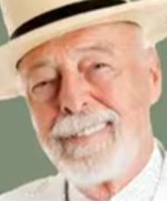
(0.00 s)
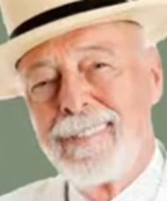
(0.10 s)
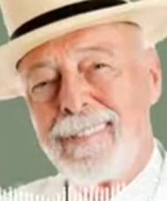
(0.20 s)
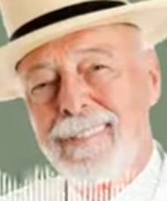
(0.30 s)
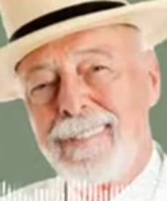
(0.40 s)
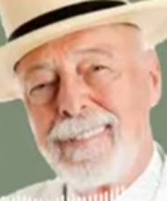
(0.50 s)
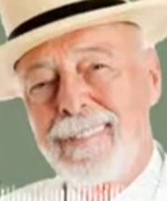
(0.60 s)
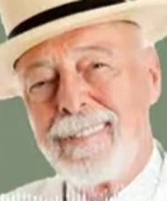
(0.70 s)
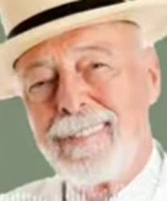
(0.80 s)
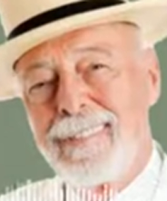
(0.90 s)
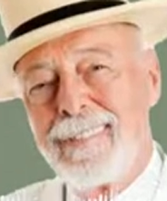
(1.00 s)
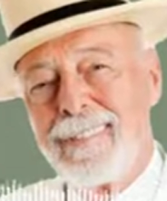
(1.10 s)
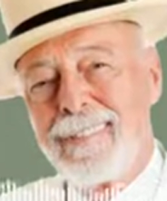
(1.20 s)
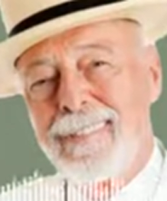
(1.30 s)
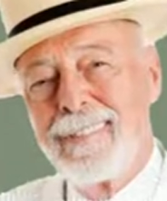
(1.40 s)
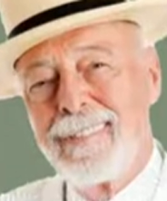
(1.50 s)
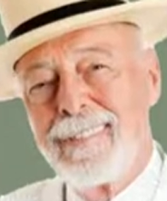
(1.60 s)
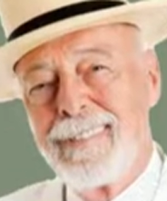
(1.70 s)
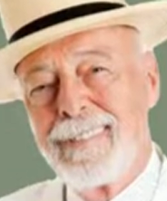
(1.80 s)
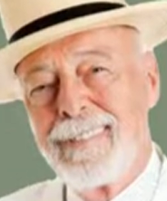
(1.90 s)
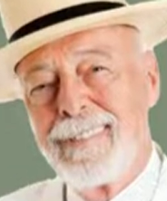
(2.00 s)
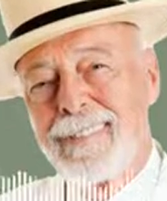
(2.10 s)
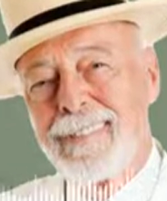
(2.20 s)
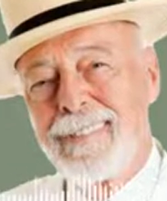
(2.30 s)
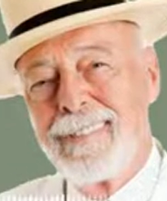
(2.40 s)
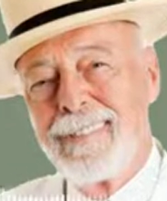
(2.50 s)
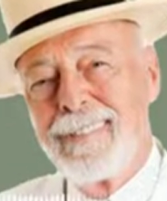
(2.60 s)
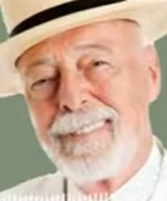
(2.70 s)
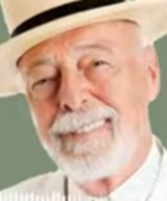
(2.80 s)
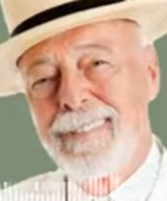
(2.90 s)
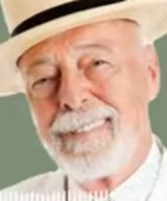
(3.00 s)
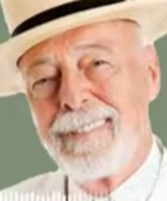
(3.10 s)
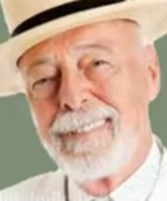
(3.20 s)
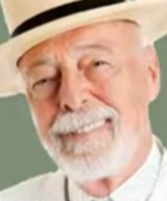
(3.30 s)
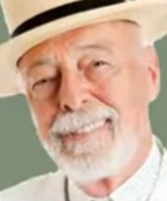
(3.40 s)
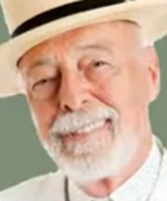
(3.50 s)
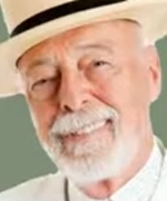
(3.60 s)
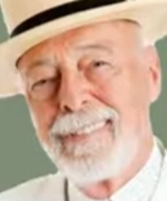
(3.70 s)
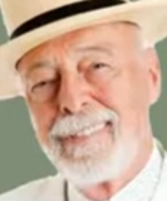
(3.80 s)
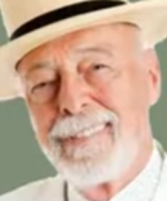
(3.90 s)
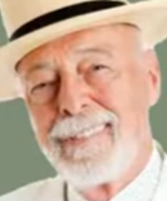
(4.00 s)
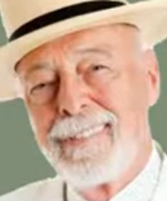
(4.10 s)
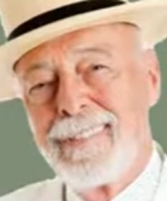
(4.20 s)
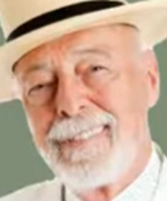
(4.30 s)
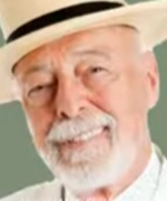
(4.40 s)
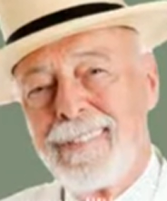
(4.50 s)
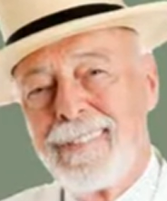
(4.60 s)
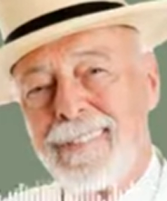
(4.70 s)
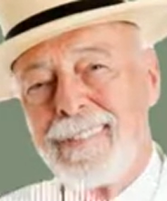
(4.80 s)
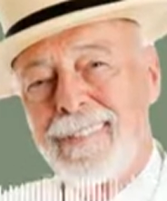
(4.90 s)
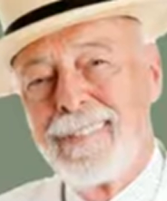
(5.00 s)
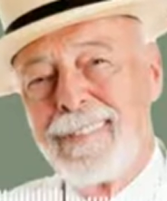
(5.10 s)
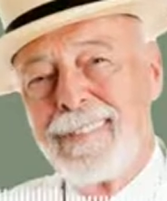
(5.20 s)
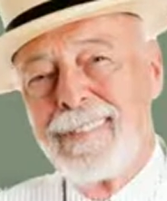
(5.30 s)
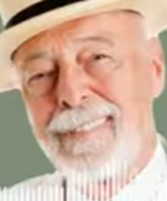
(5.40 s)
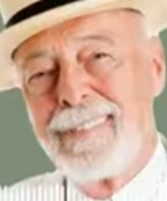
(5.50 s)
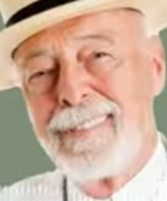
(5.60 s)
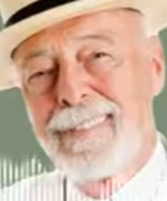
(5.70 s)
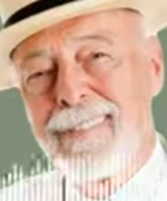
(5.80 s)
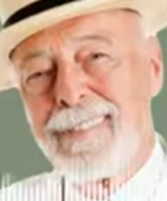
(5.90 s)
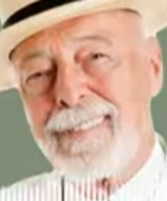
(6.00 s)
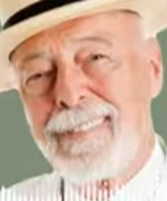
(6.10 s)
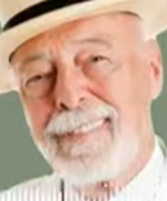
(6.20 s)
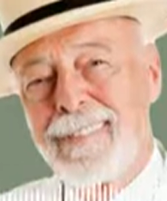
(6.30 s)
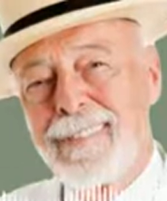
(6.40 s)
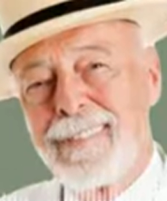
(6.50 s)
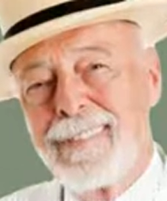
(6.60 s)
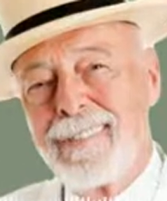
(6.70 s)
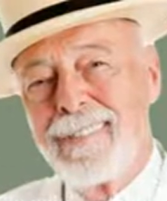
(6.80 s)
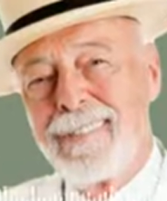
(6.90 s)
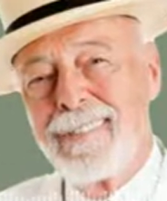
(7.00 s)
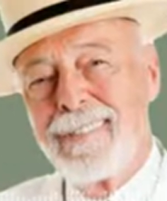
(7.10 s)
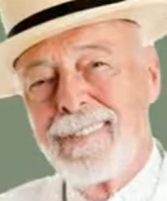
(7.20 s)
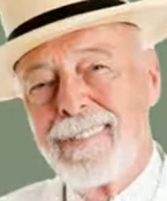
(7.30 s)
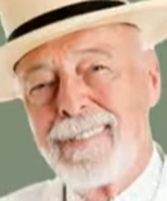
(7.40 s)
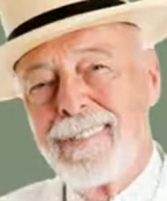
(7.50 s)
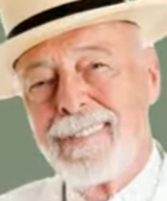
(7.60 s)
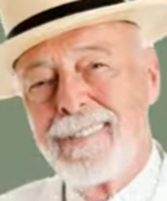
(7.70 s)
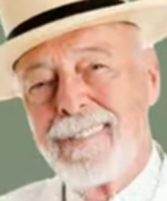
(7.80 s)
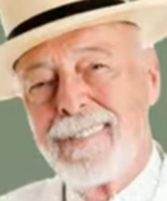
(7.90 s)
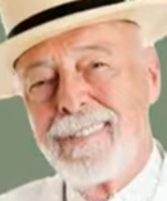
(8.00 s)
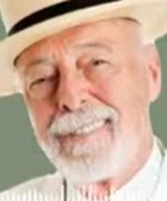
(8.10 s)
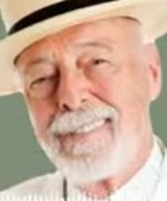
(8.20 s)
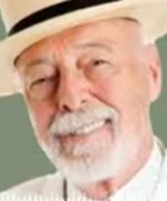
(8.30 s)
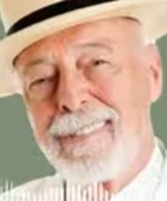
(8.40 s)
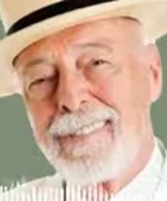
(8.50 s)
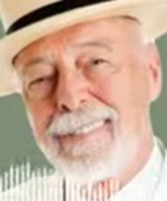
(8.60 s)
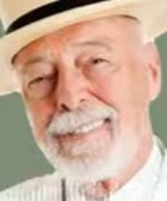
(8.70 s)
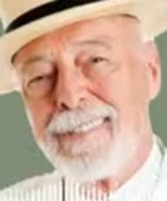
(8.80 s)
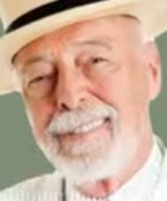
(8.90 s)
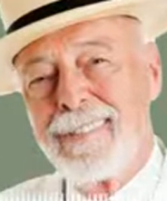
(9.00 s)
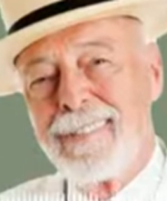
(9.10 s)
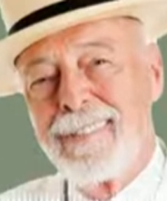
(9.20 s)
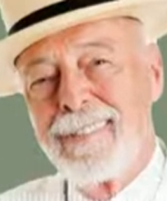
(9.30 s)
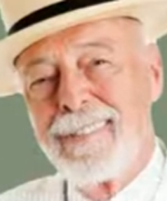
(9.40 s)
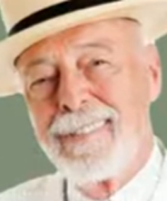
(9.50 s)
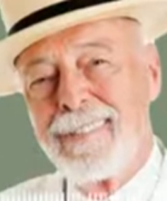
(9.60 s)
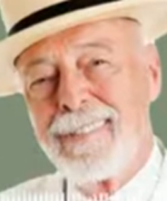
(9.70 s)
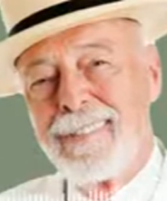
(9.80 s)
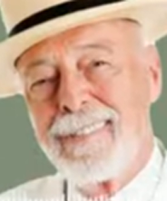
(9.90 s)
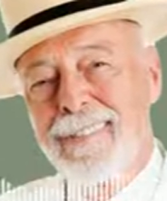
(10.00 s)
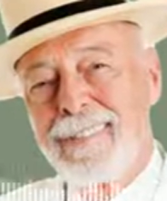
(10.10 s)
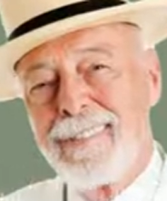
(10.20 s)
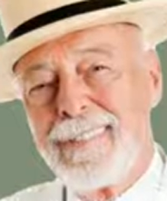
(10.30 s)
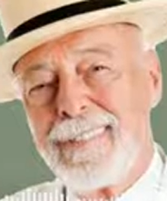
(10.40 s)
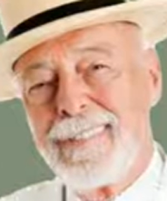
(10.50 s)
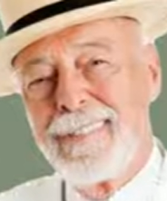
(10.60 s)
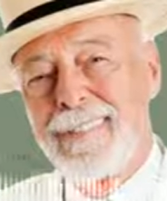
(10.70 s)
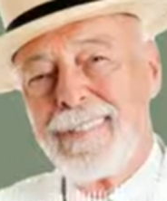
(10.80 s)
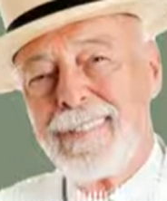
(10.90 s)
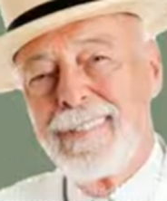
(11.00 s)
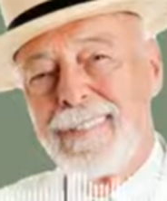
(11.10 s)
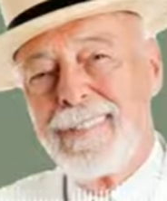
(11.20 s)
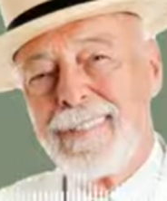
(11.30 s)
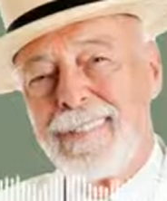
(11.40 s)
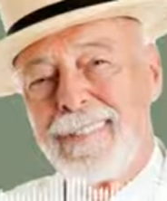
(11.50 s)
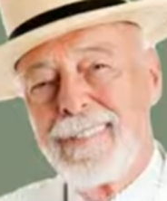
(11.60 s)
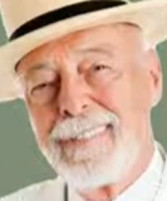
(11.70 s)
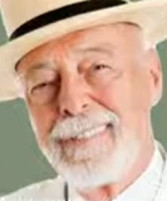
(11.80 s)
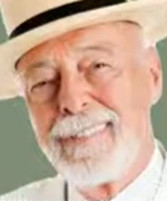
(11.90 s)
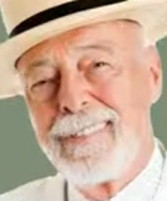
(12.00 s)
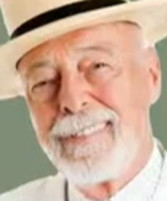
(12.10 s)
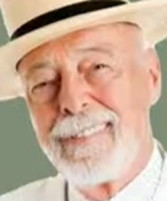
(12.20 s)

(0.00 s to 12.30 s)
there are at least 3 areas they need to improve. With the 2020 season now in the rearview mirror, we can now begin to look ahead to the 2021 season